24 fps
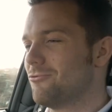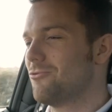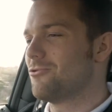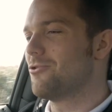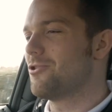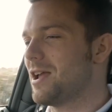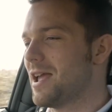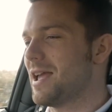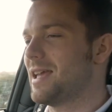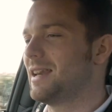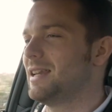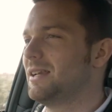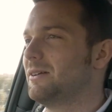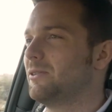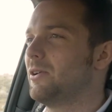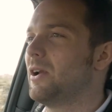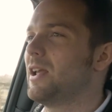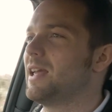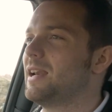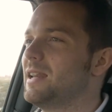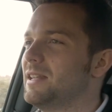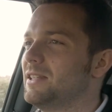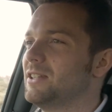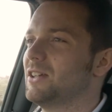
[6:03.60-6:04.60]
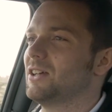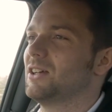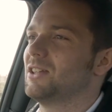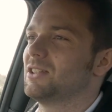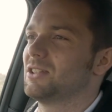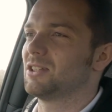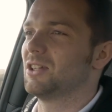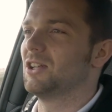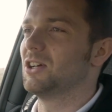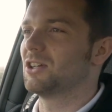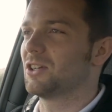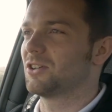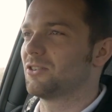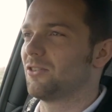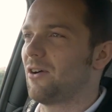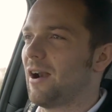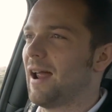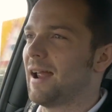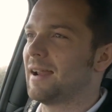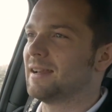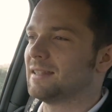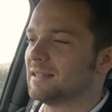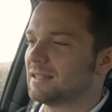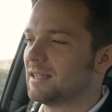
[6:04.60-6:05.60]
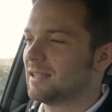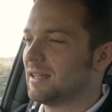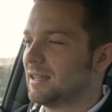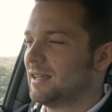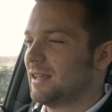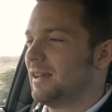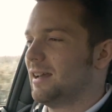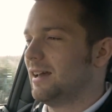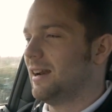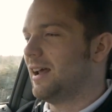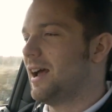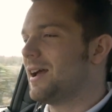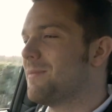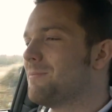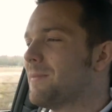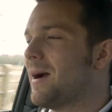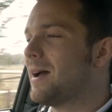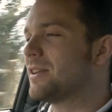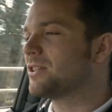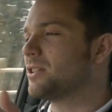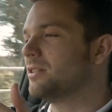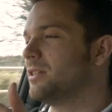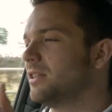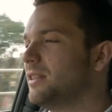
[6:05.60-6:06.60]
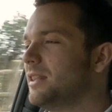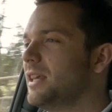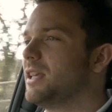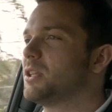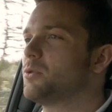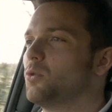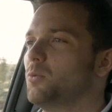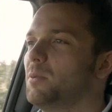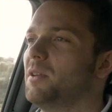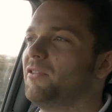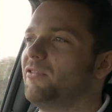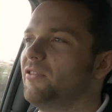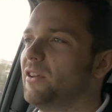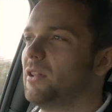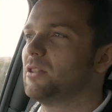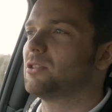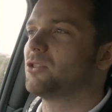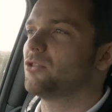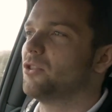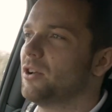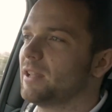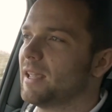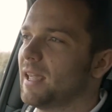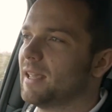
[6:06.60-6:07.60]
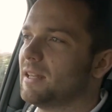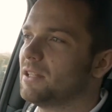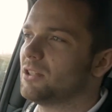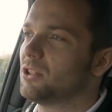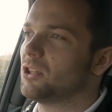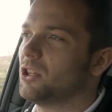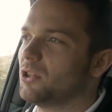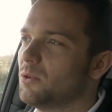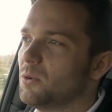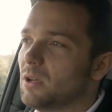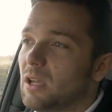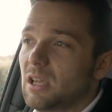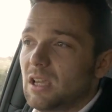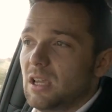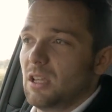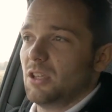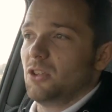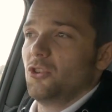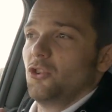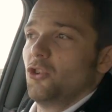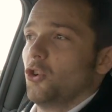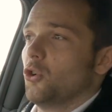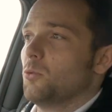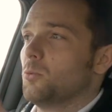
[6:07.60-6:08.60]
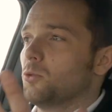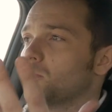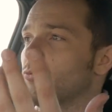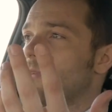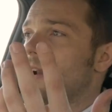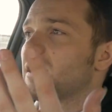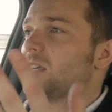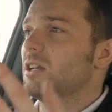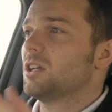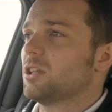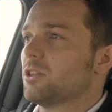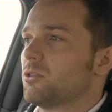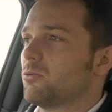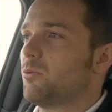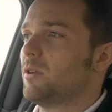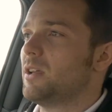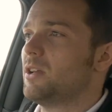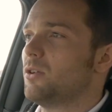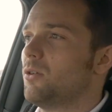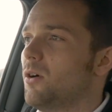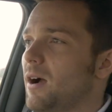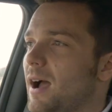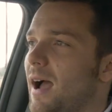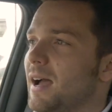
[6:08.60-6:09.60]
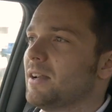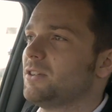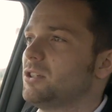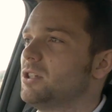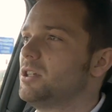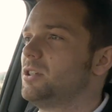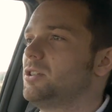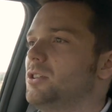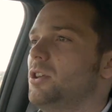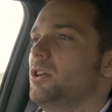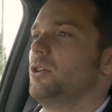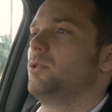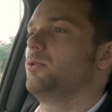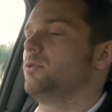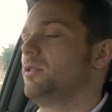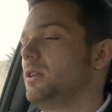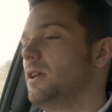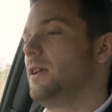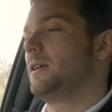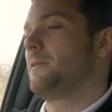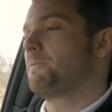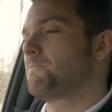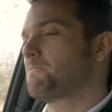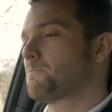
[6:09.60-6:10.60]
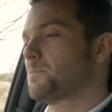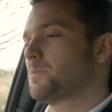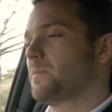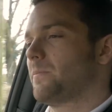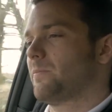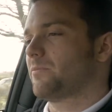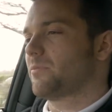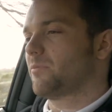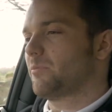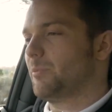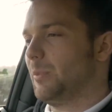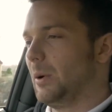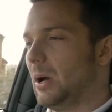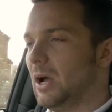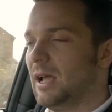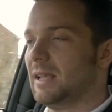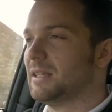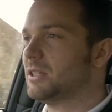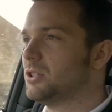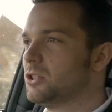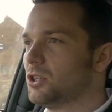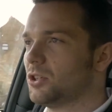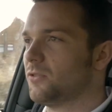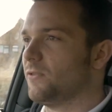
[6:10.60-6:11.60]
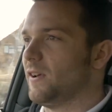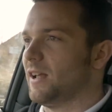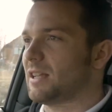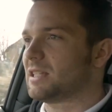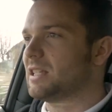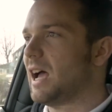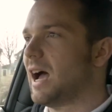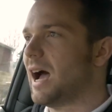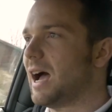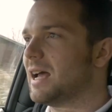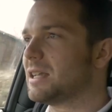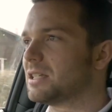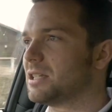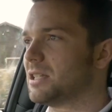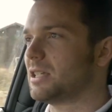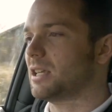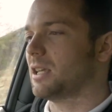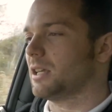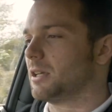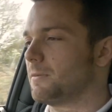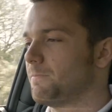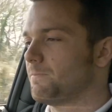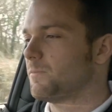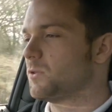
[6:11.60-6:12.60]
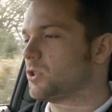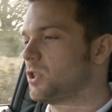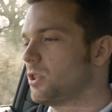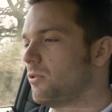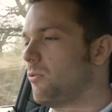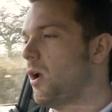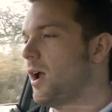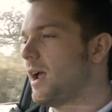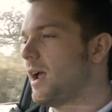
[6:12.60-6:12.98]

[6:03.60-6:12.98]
really, really does look great. And I imagine that this will be filtering into your normal regular 3-door hatches soon. But it's just fantastic. So the